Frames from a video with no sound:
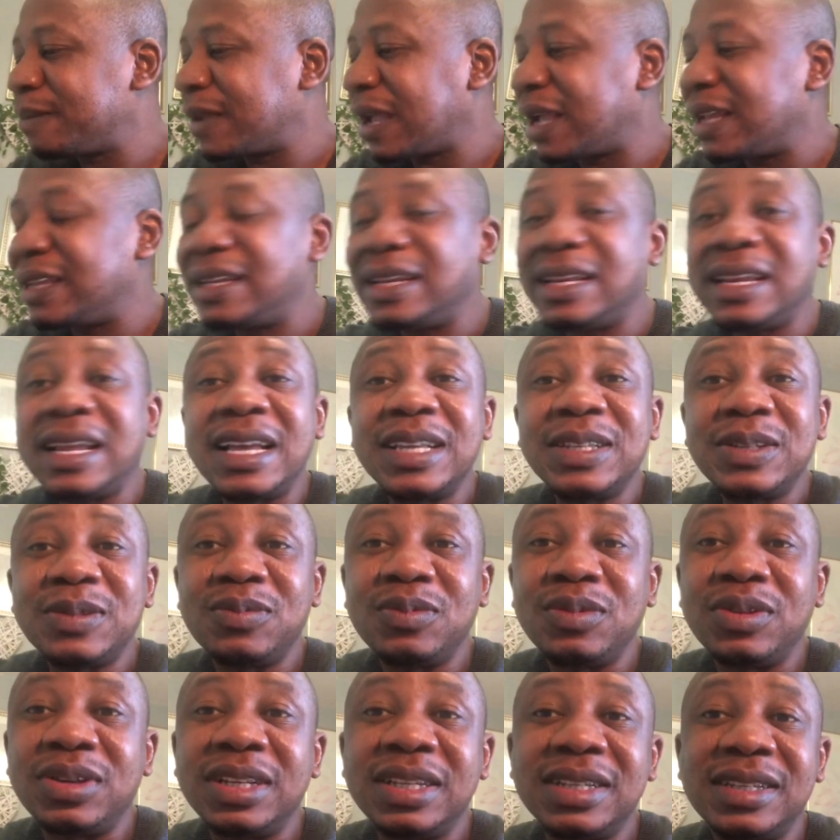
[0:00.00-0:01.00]
And the last
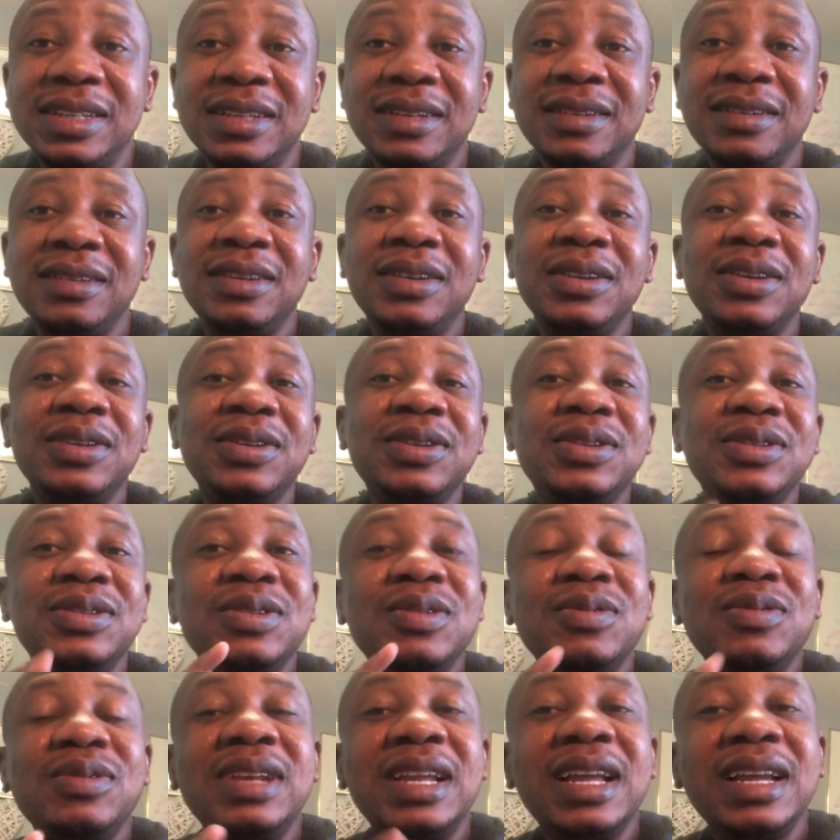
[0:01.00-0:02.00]
one is you
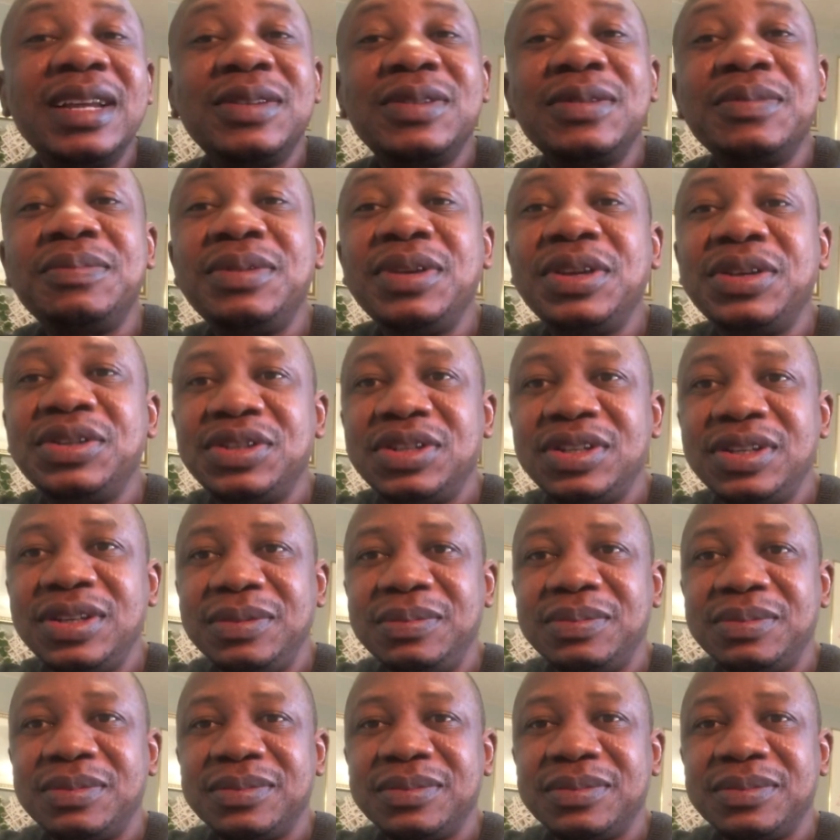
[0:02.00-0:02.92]
would like to be a sheep.